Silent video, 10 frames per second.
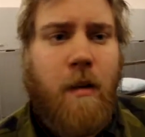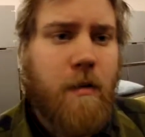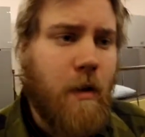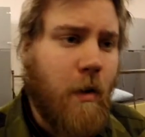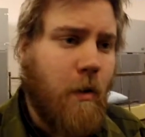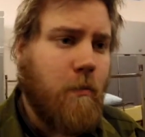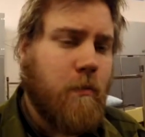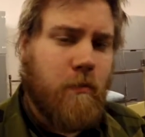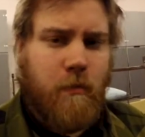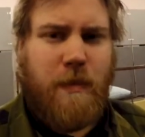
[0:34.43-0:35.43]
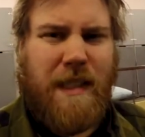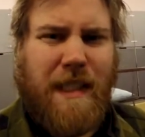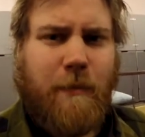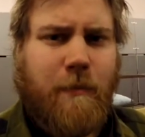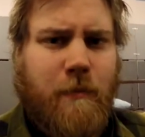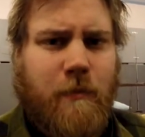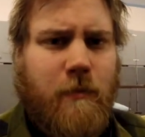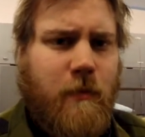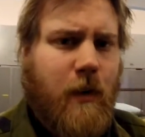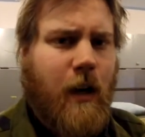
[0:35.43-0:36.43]
So, yeah,
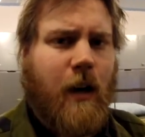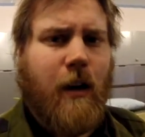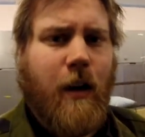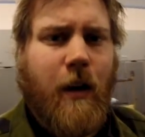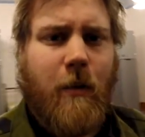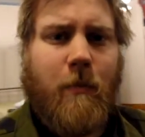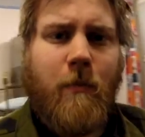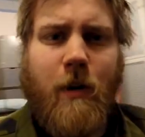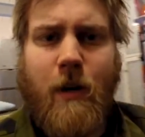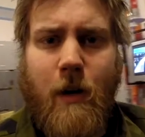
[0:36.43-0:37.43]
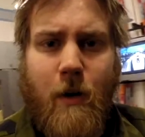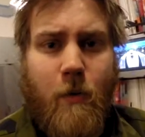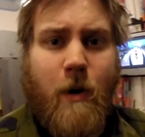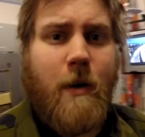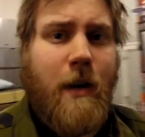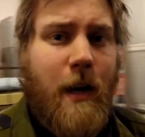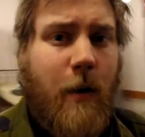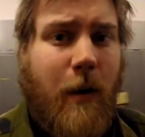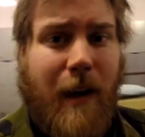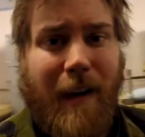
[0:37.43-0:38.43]
I am right
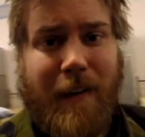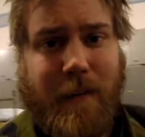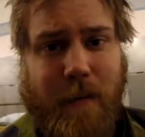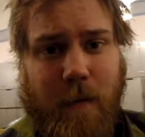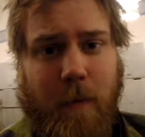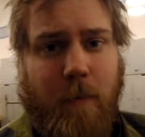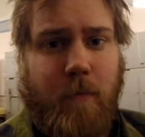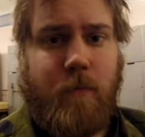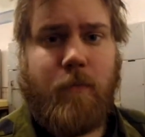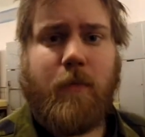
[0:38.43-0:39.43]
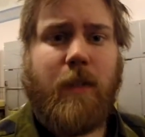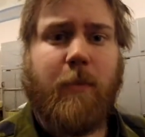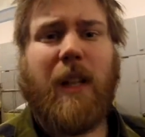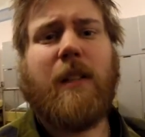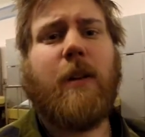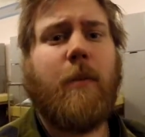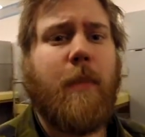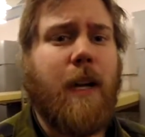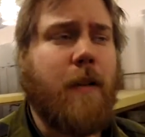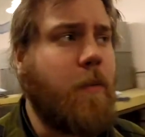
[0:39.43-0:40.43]
now at the military
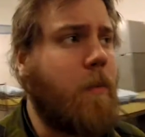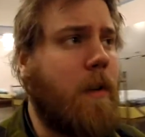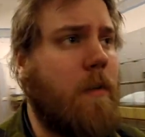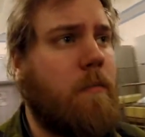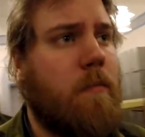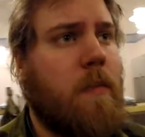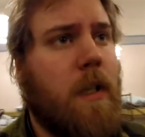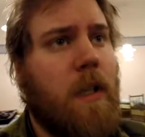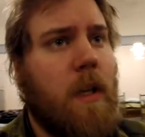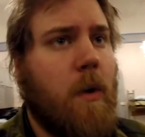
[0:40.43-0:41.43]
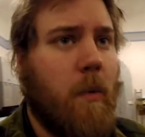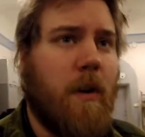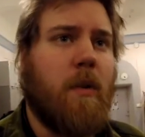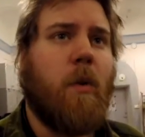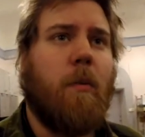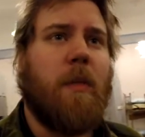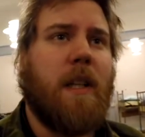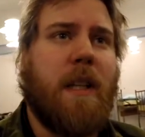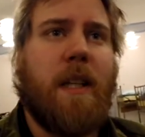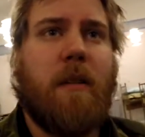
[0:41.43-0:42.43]
base where we're
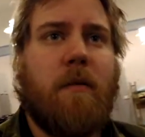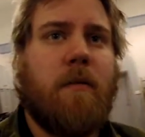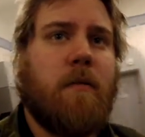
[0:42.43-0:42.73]
normally